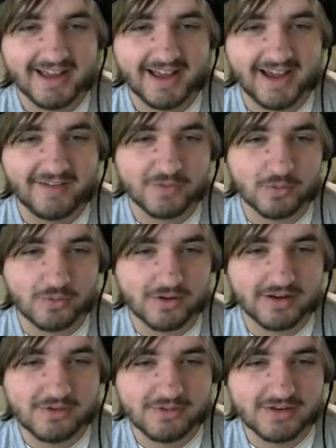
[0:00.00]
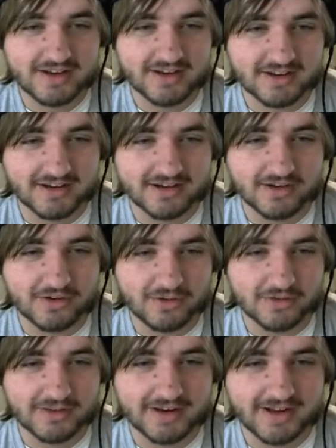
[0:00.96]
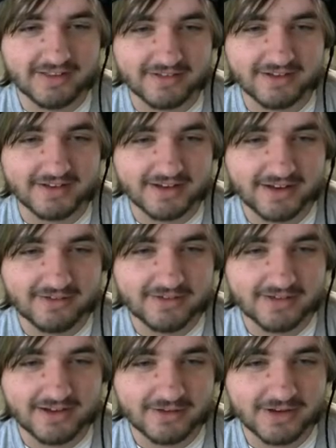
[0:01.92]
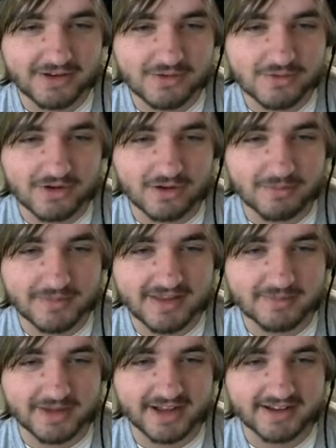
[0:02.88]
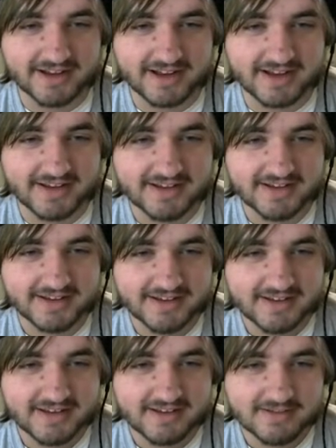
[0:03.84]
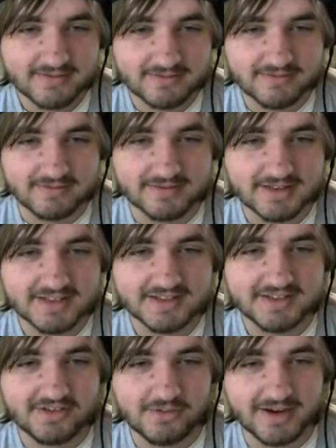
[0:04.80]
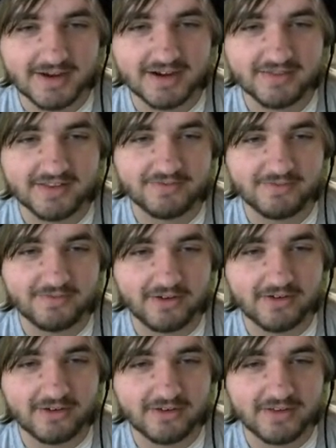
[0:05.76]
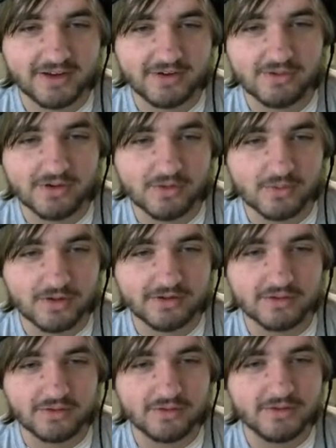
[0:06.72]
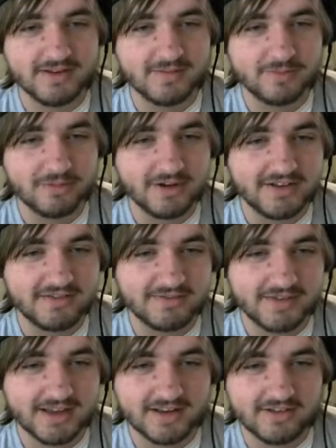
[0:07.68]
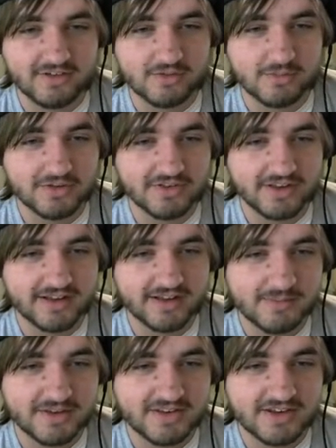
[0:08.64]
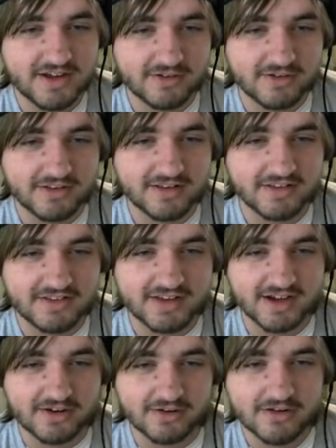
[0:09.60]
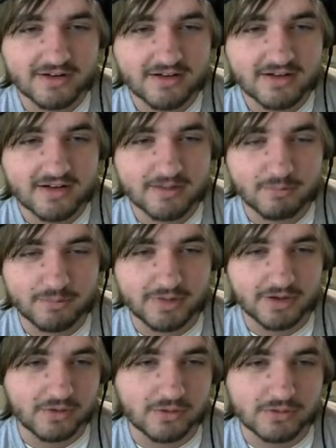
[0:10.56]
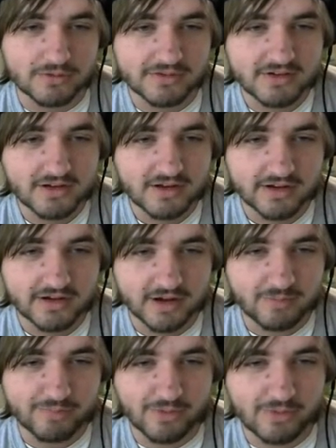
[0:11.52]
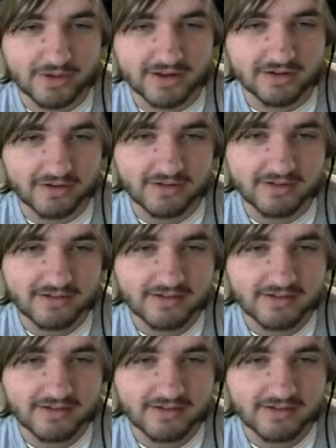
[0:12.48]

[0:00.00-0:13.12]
After what you did to Koholin Island, how can you call me the bad guy? Since you made it this far, I'll let you know what glorious prize of Ganon's you most likely missed out on in this tower. Behold, a broken heart.